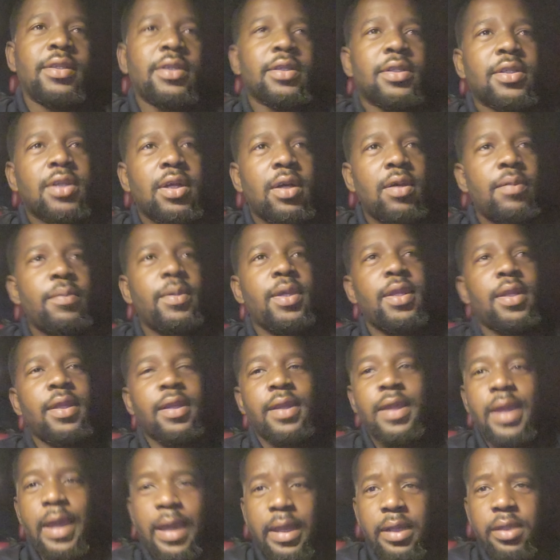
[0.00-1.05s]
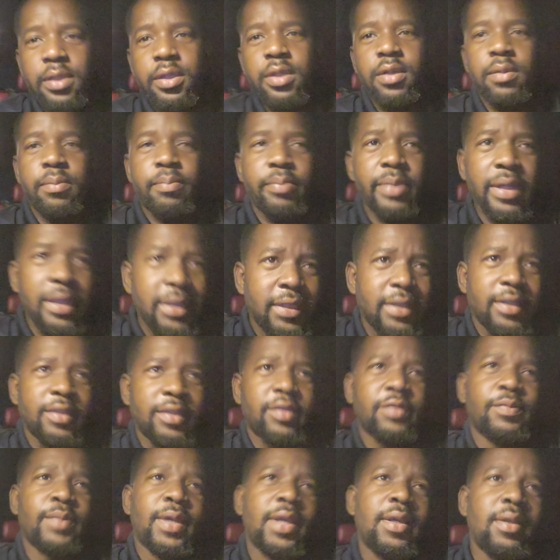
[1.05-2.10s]
just come in and handle your
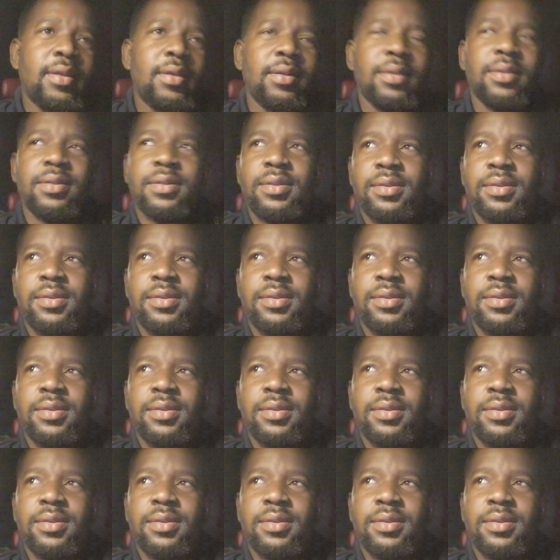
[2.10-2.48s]
business, man.